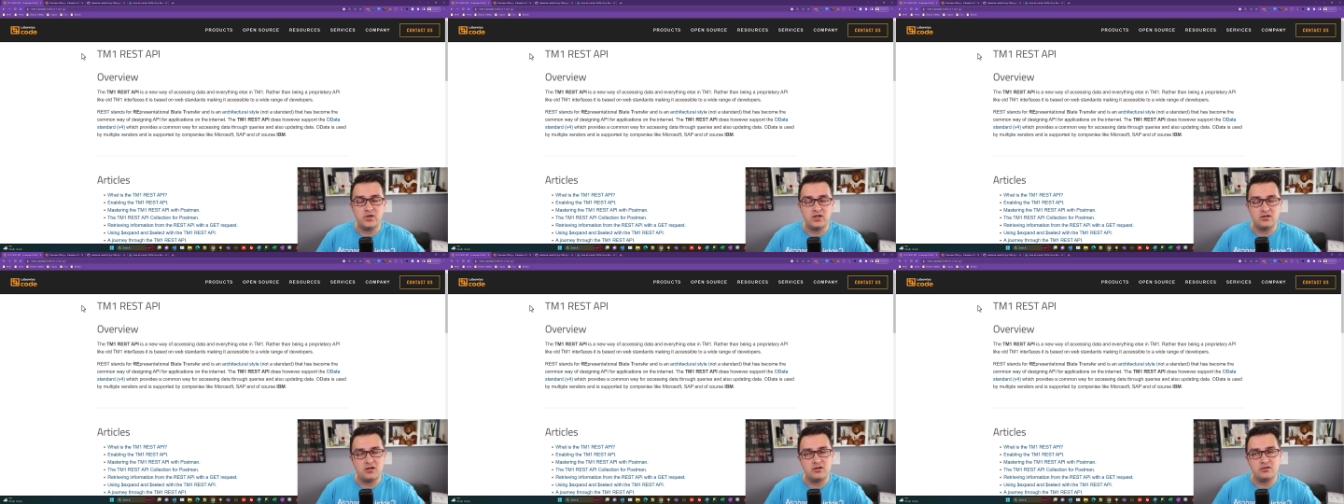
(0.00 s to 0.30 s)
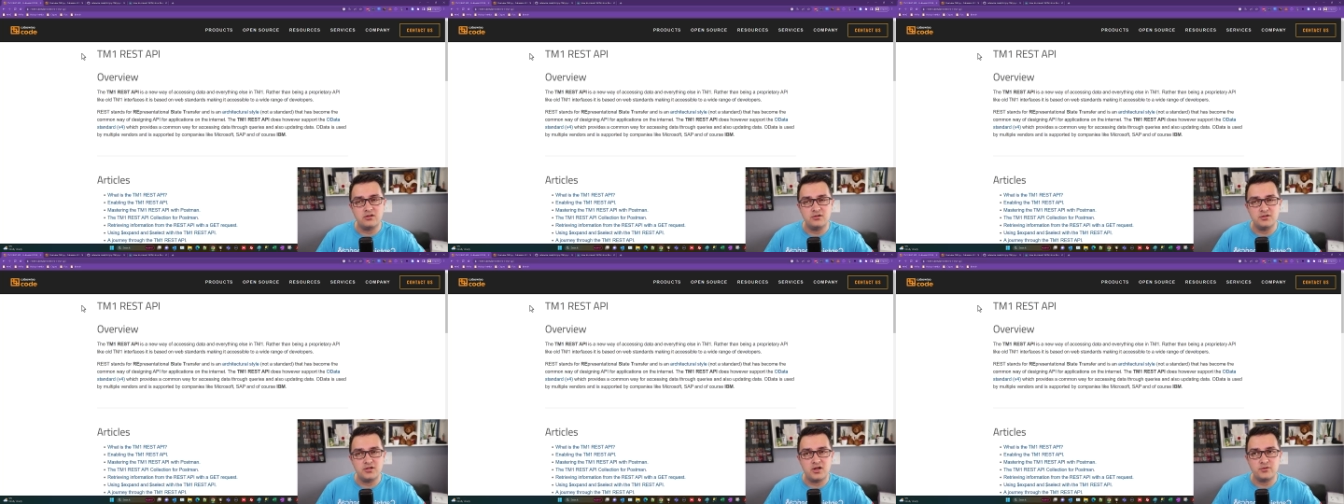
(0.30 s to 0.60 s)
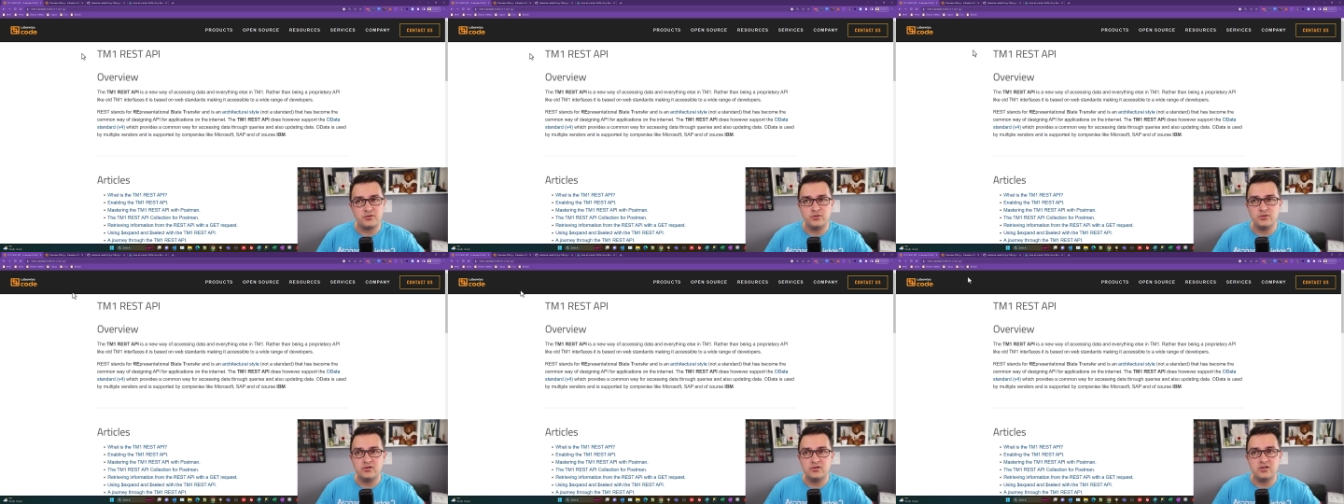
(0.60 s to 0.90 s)
I'll, I'll
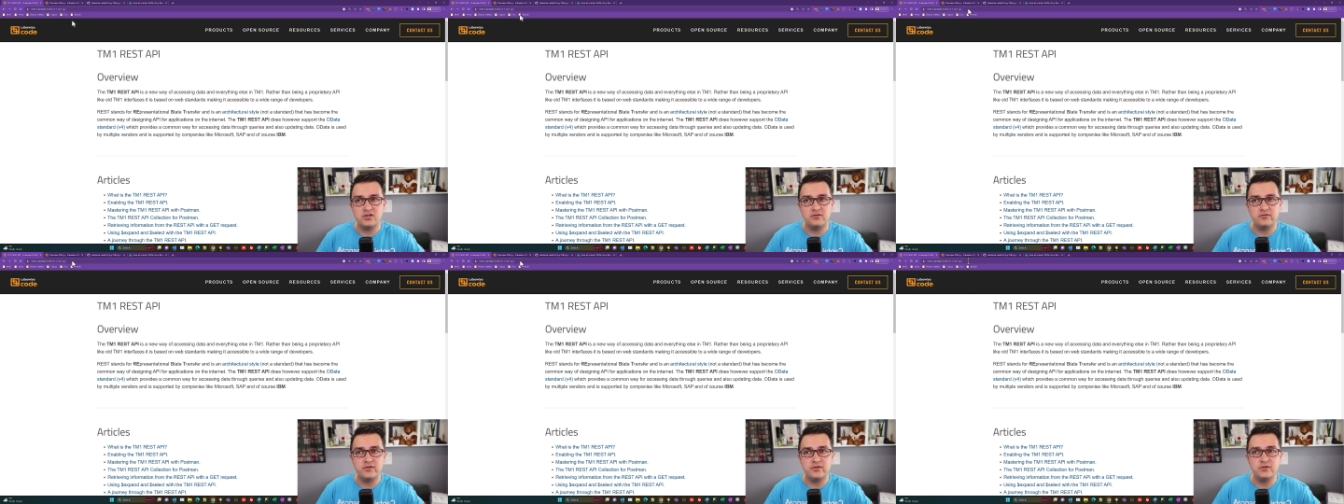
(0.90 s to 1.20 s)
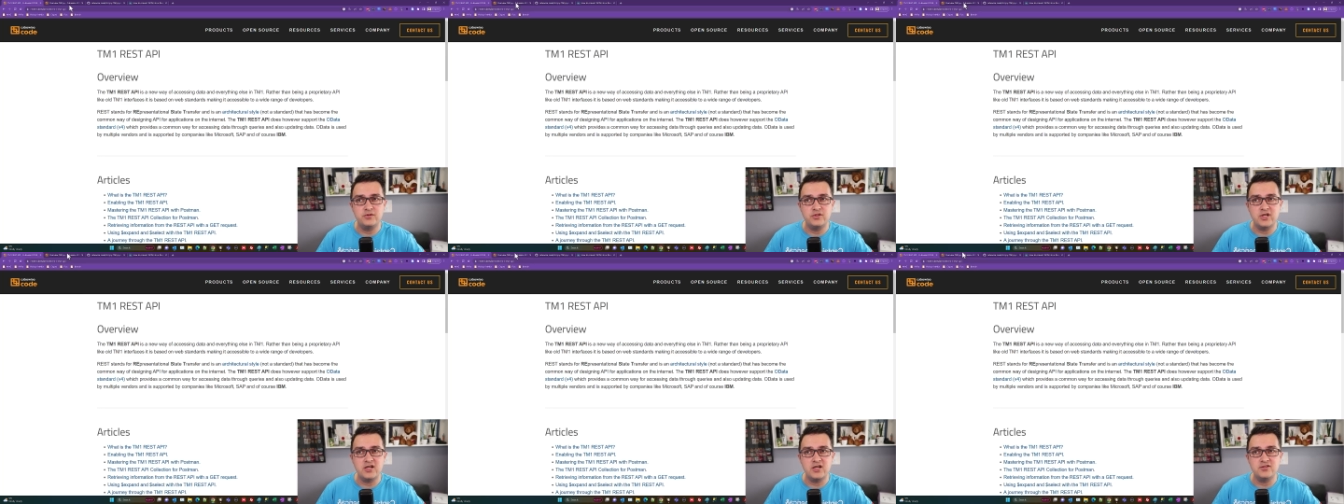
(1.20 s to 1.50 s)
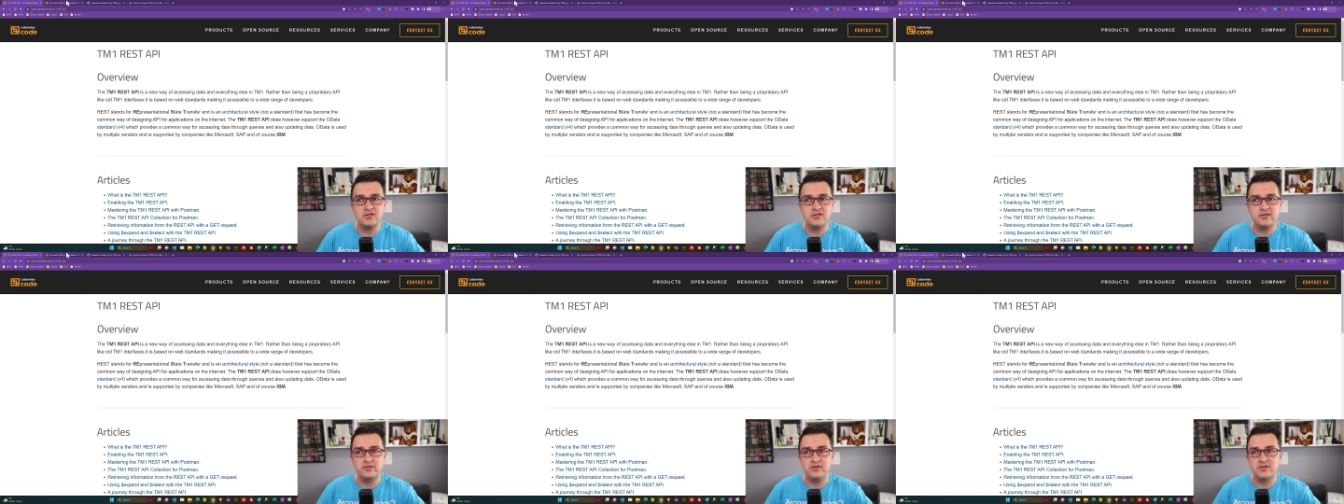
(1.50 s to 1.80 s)
talk through a few
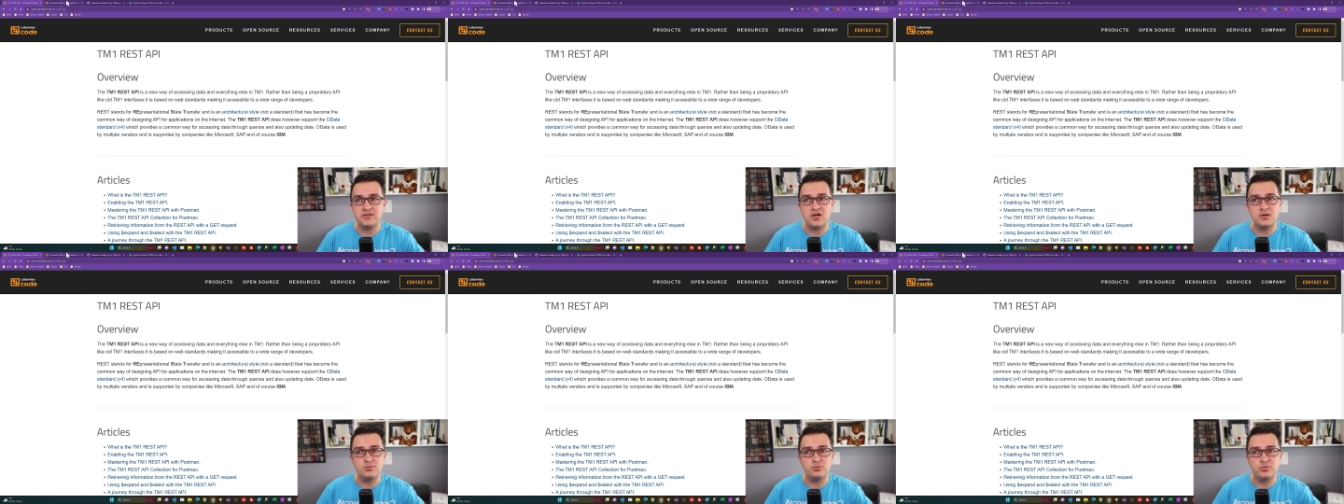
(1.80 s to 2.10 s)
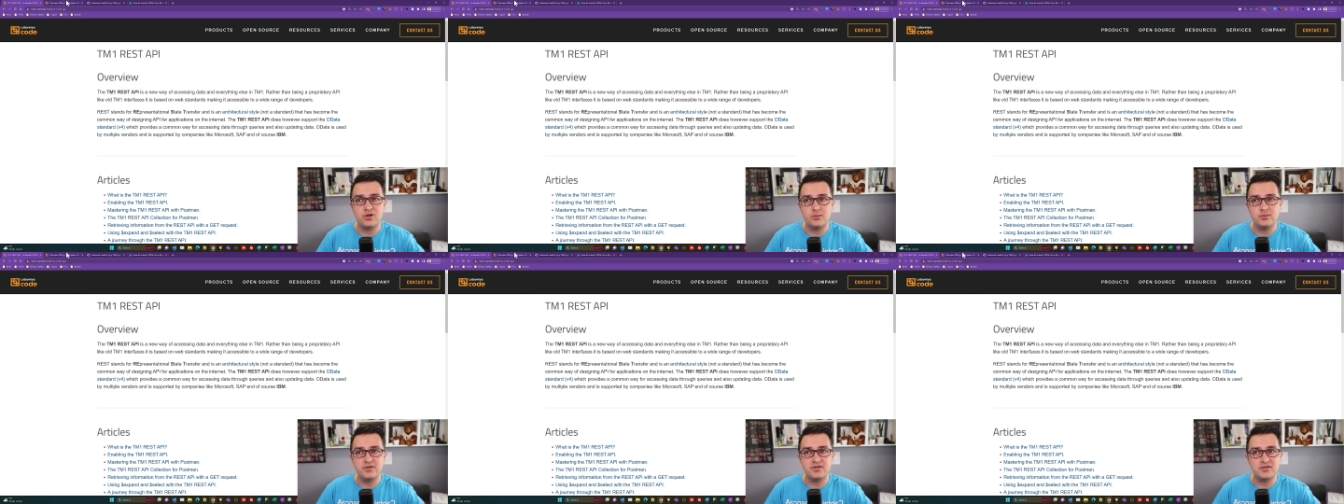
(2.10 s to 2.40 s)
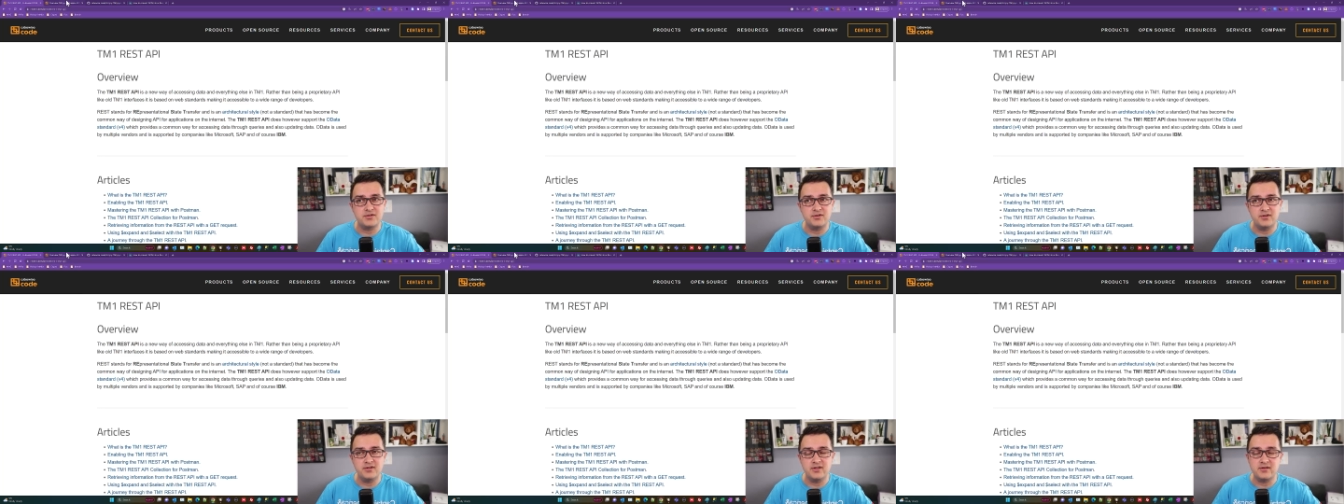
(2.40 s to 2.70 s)
changes if it's on
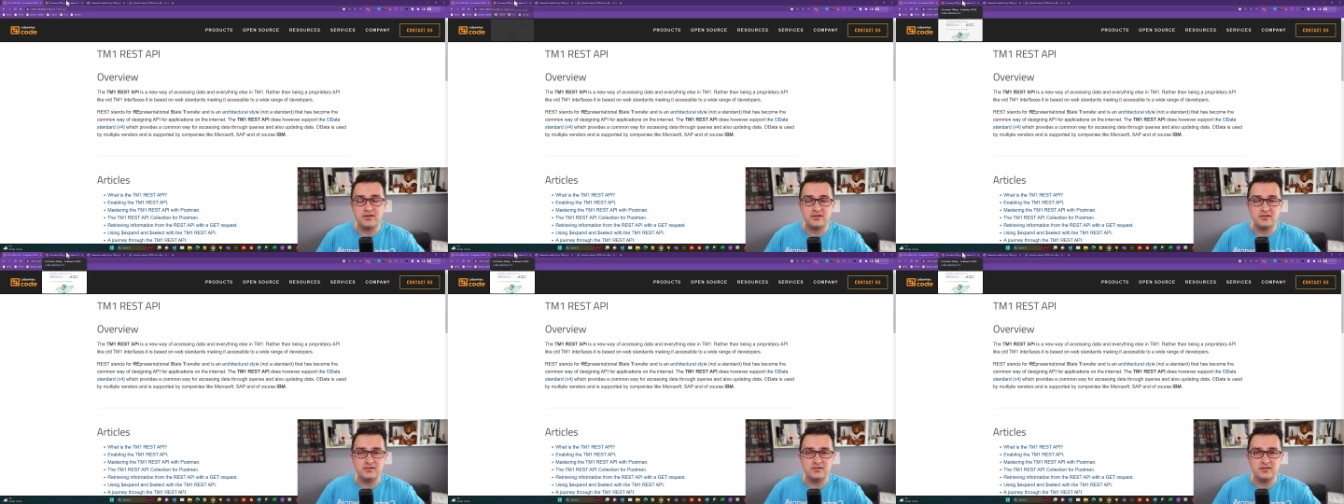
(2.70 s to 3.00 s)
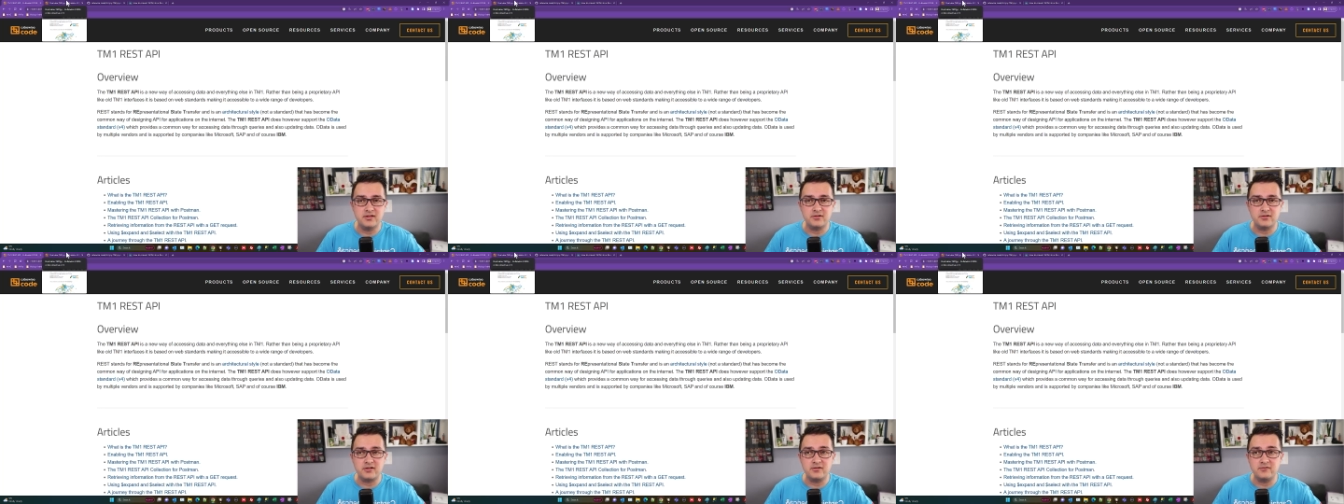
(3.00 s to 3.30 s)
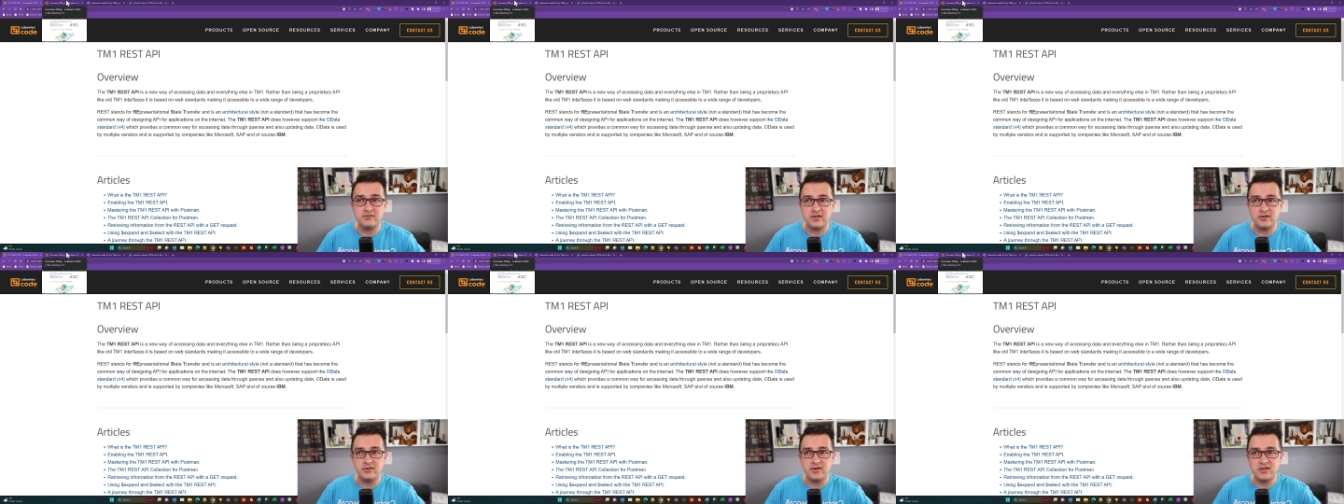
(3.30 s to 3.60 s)
premise or another another
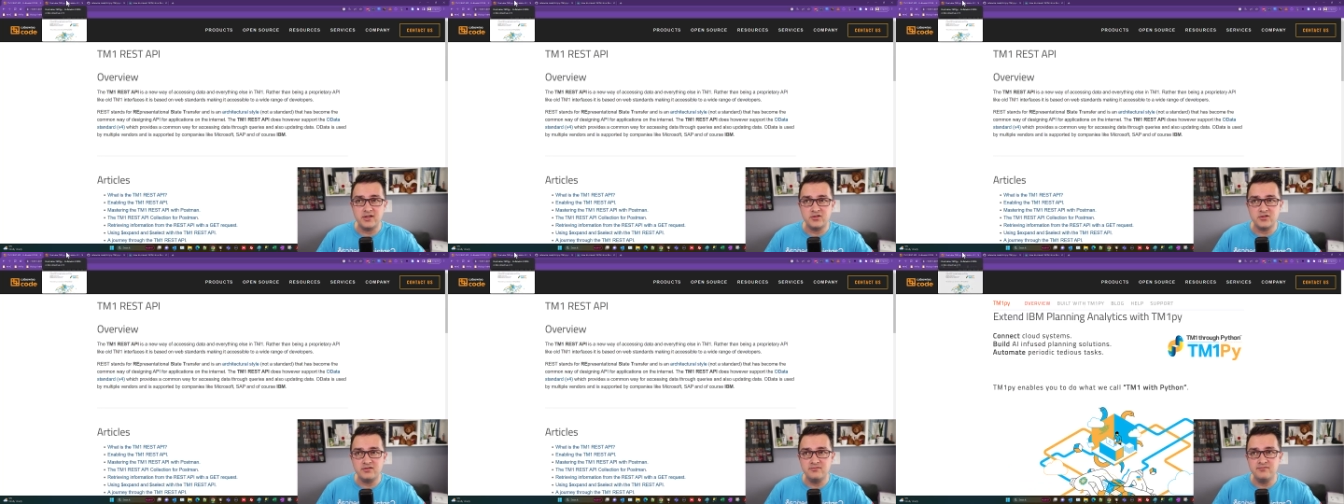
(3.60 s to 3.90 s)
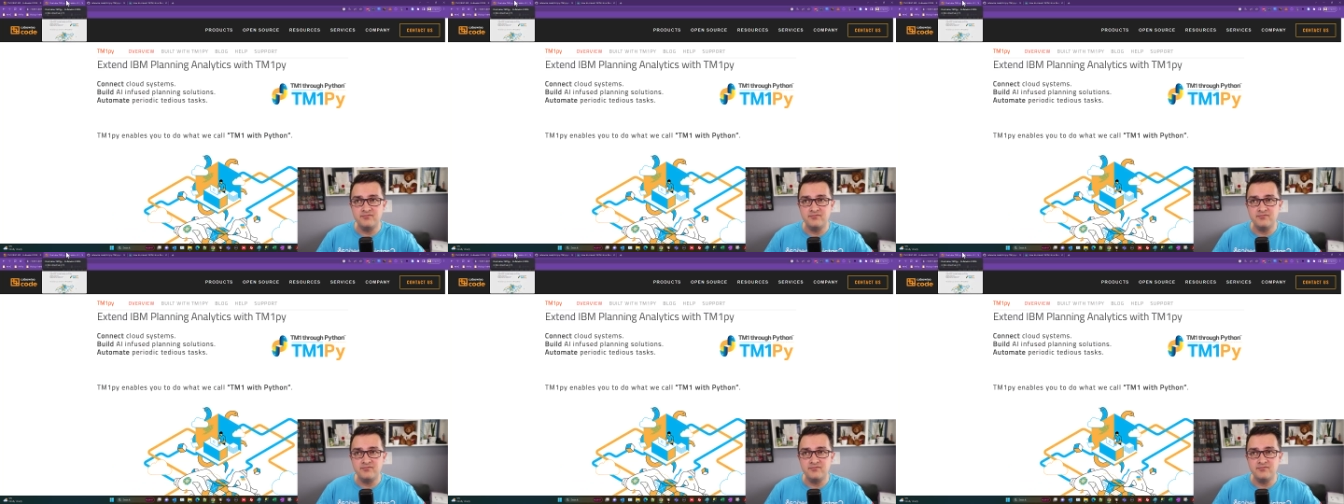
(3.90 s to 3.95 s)
configuration.